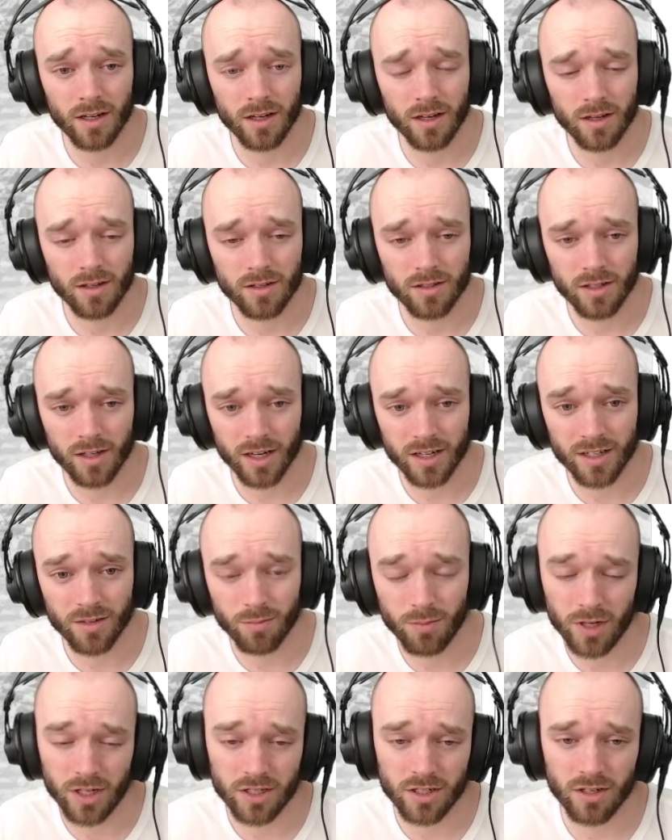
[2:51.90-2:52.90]
So yeah, I did
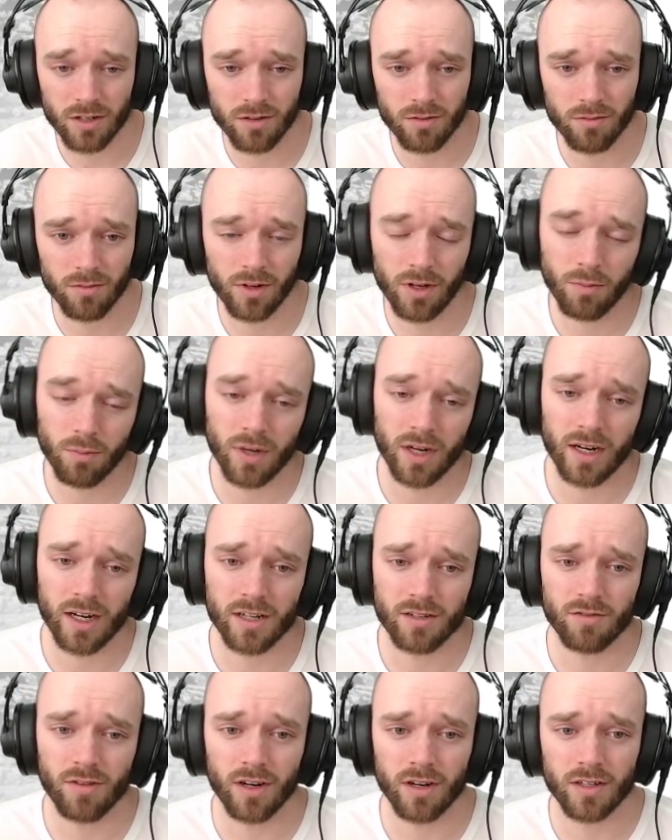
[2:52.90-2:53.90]
mention in my
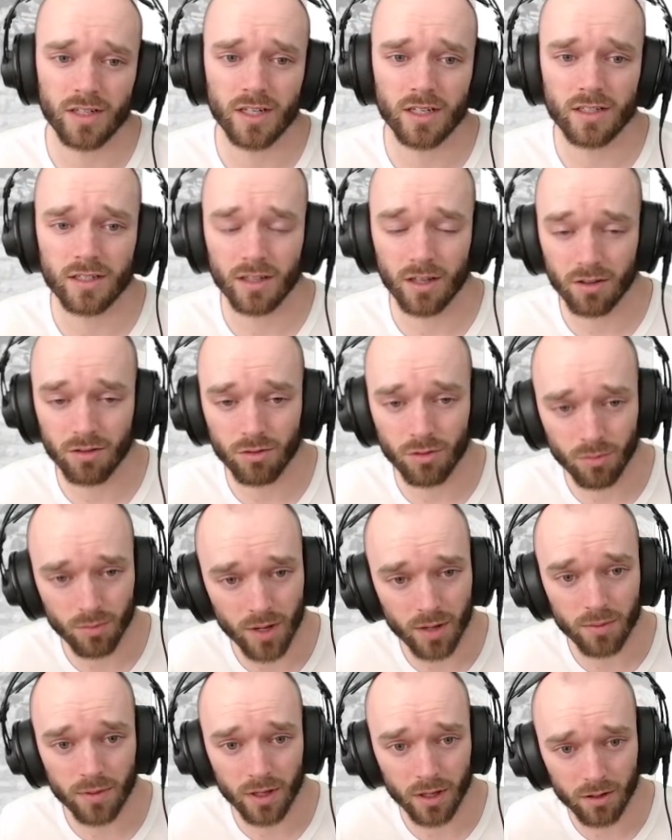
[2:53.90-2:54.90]
last round testing, I thought
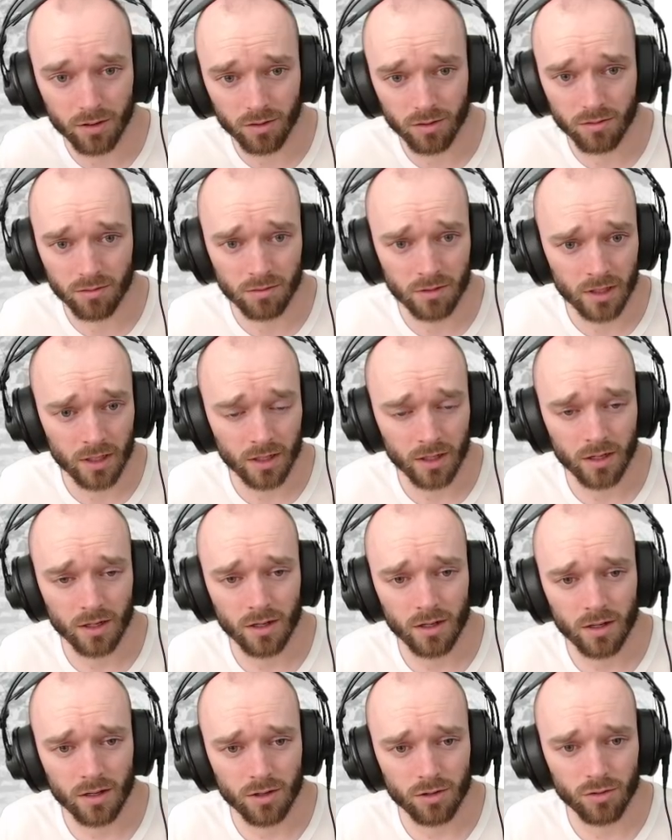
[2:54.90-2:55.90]
maybe you could
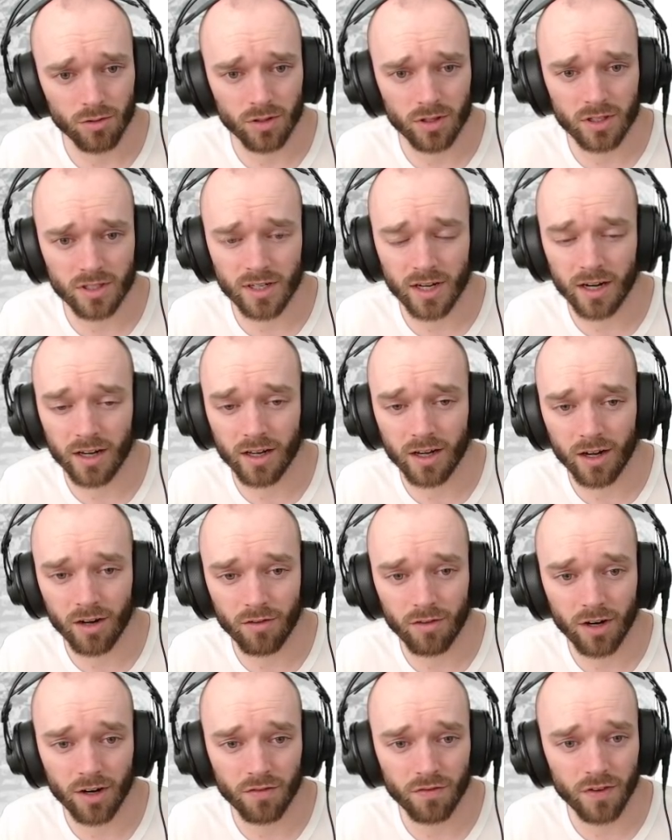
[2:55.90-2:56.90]
do with a slightly higher
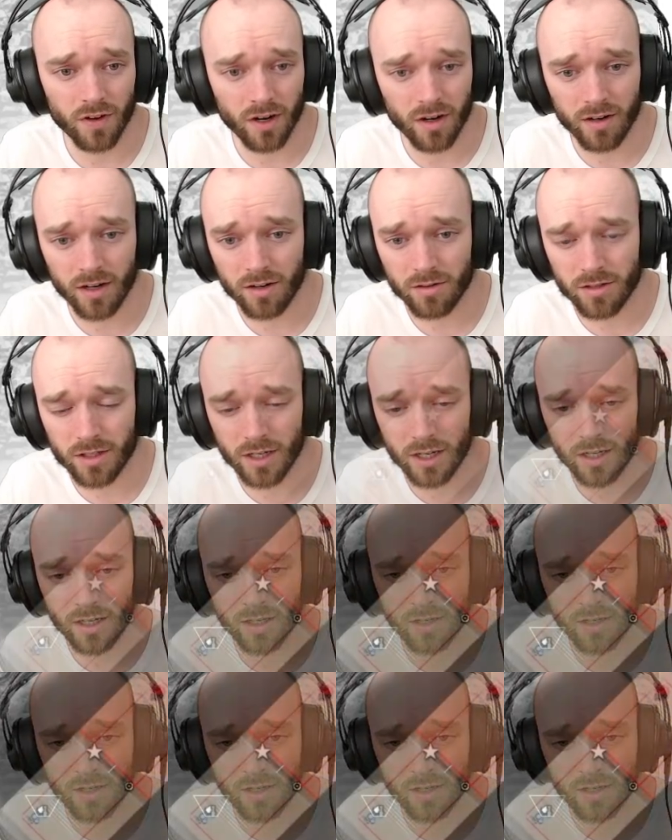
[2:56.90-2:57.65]
rate of fire, and now it's getting it.